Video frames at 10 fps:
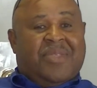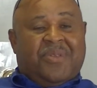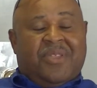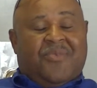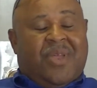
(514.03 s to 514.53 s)
I
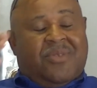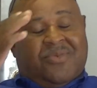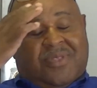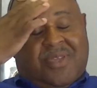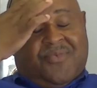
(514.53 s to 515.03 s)
think they ran a little
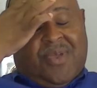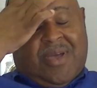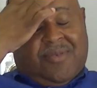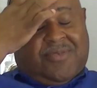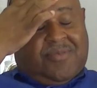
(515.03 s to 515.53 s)
stick
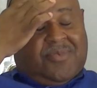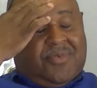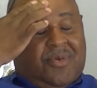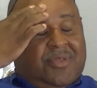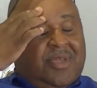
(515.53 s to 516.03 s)
route of some
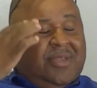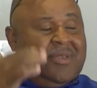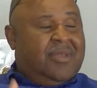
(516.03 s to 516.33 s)
sort that,